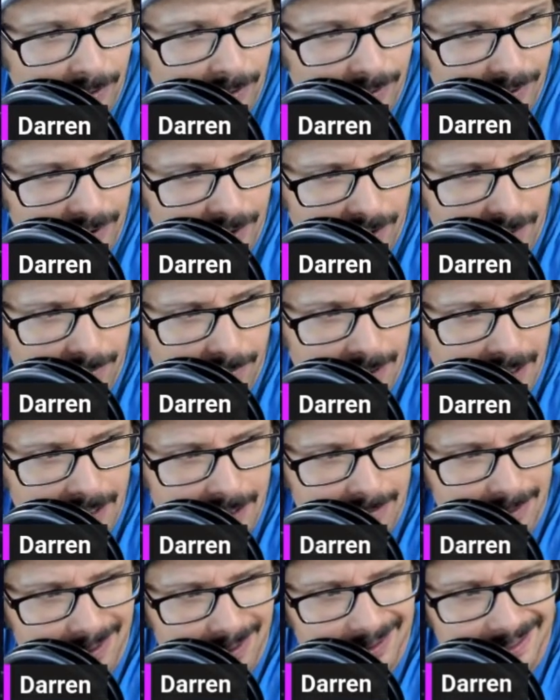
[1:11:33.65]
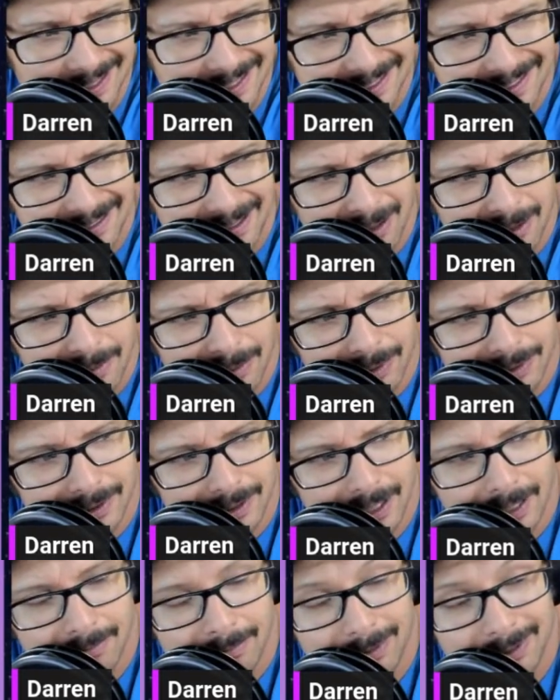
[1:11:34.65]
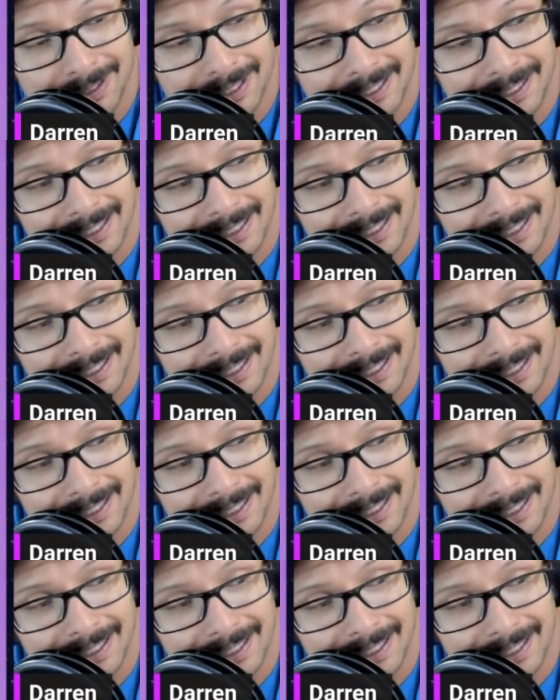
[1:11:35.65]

We clawed back about almost 10%